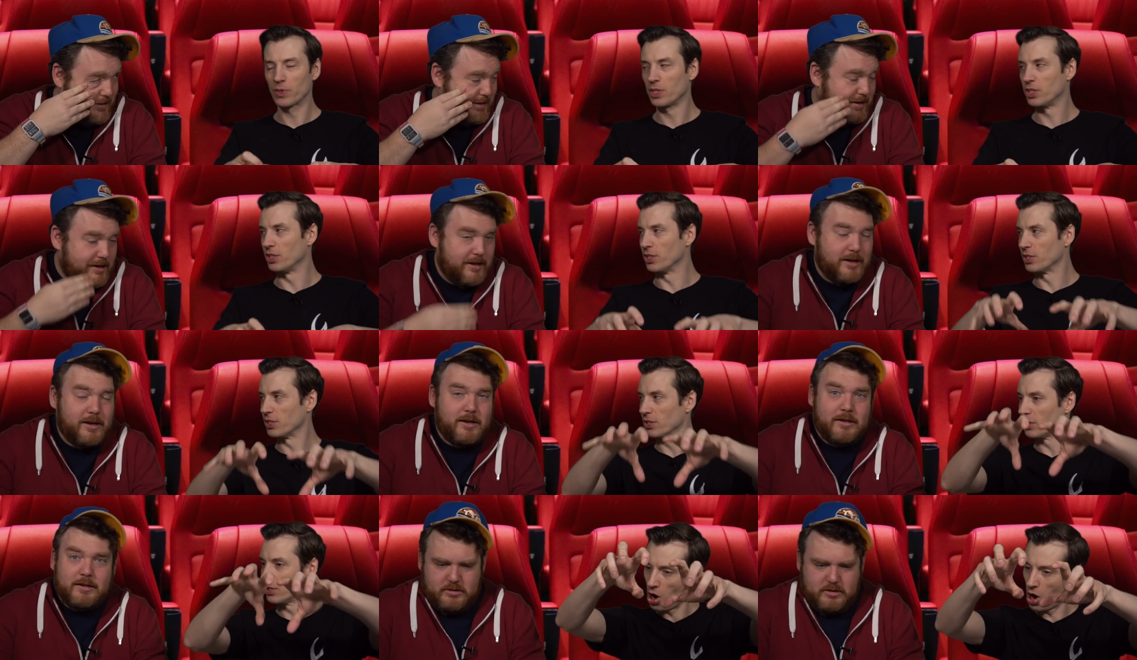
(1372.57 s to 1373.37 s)
Speaker 1: just
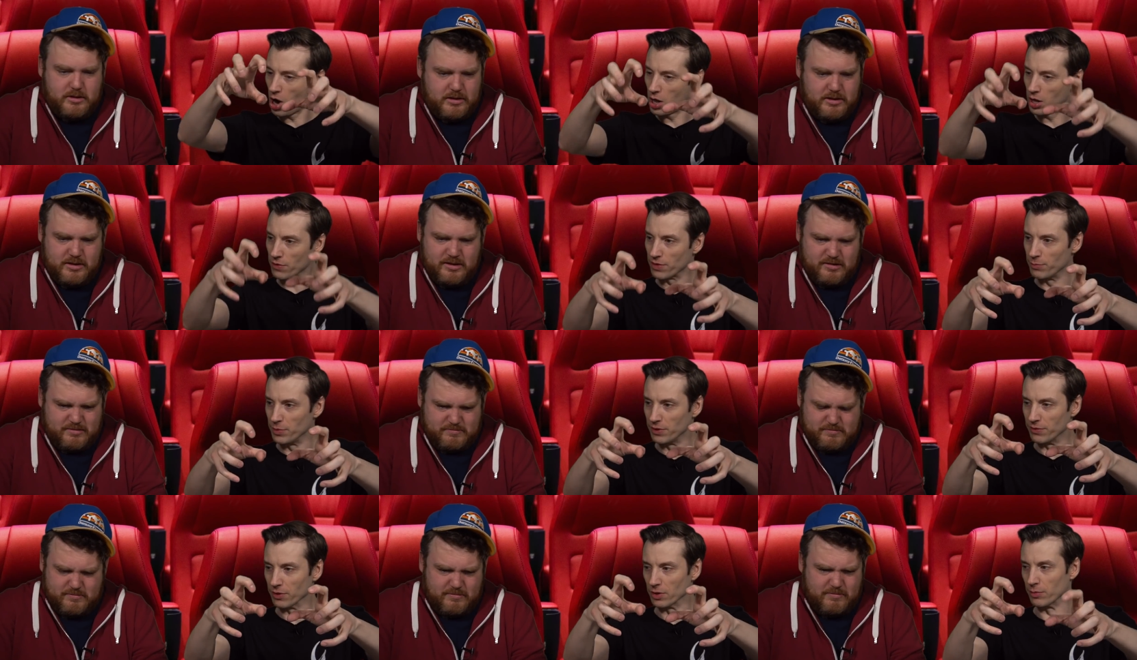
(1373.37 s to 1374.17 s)
all of the mid
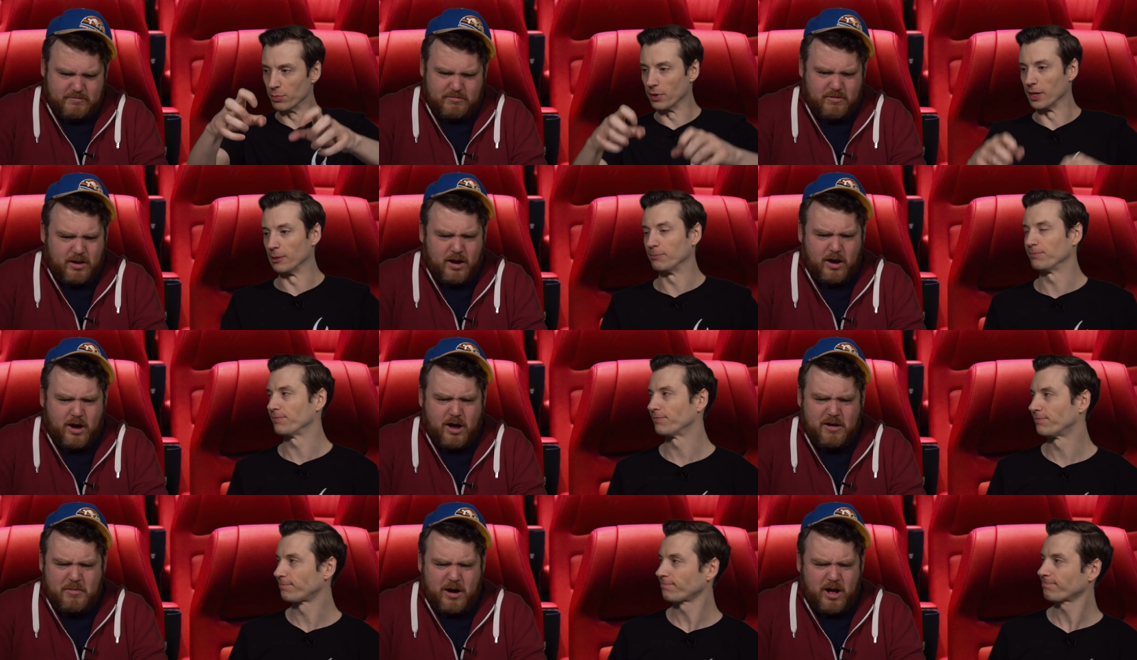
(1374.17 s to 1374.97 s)
vertebrae.
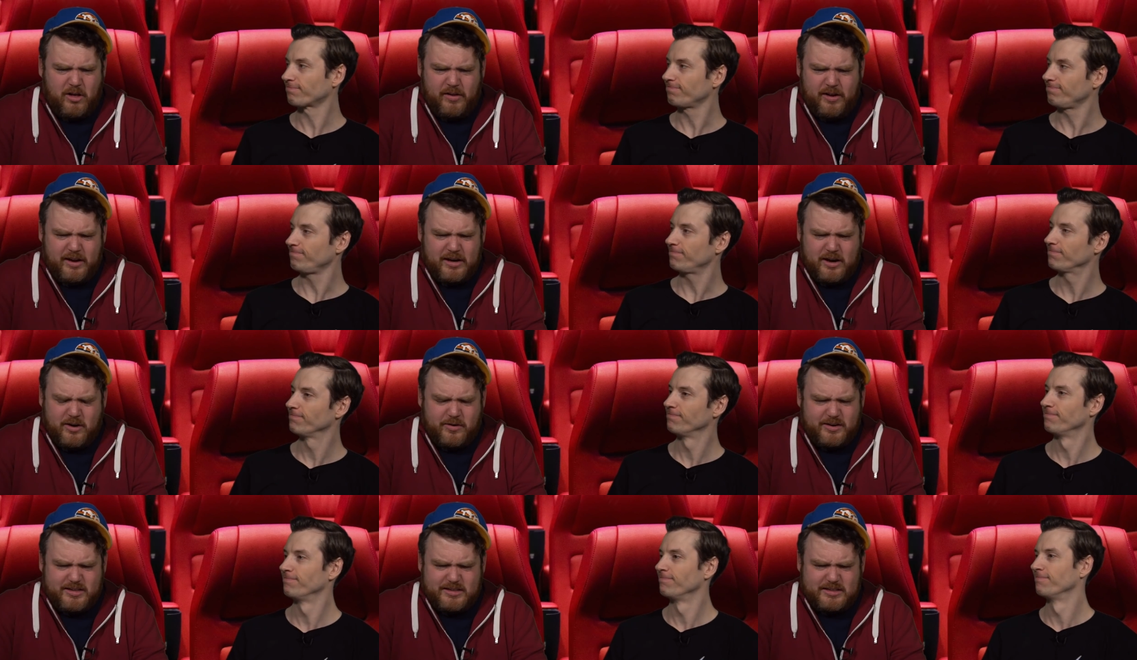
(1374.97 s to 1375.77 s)
Speaker 2: Um, all I know
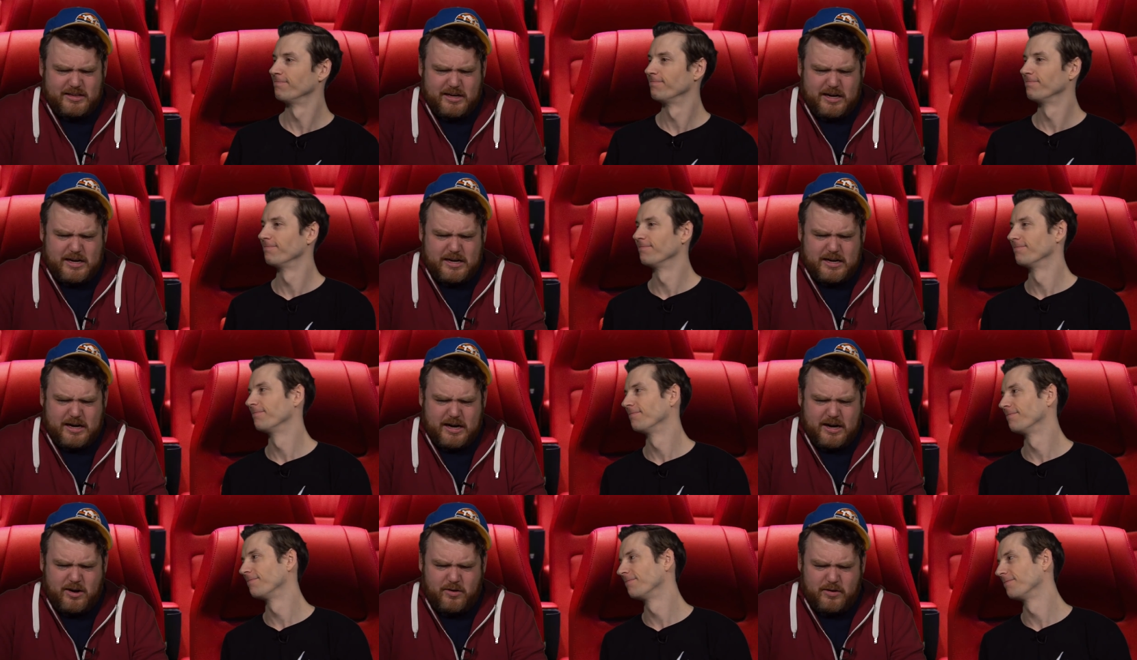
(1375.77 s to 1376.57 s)
is I,
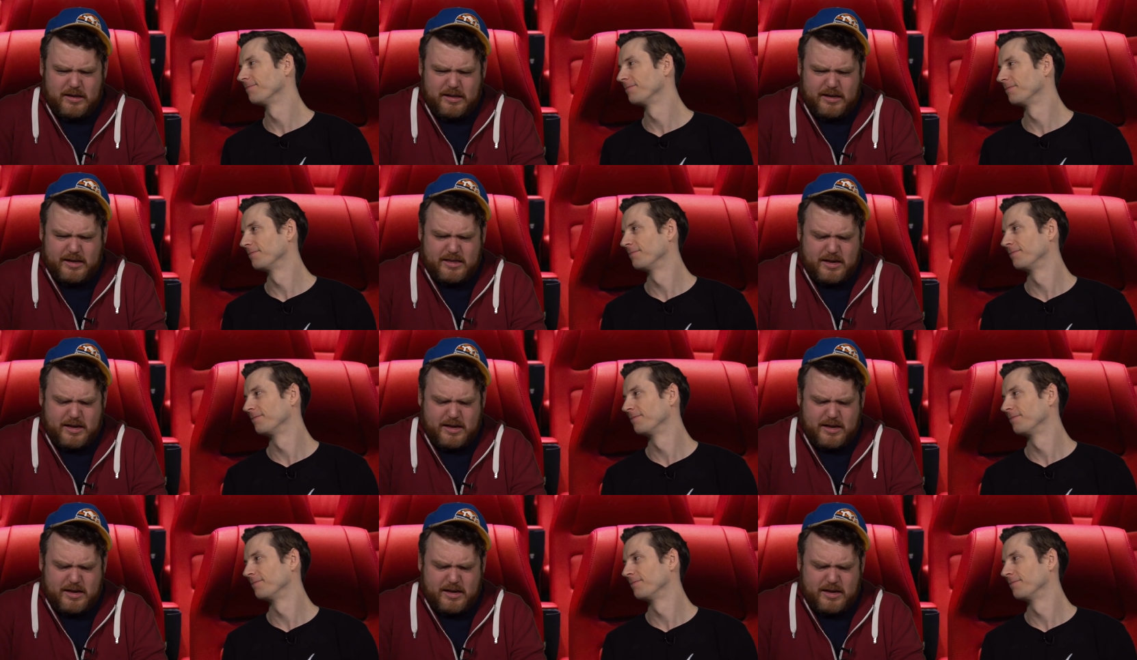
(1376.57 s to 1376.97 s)
I know that like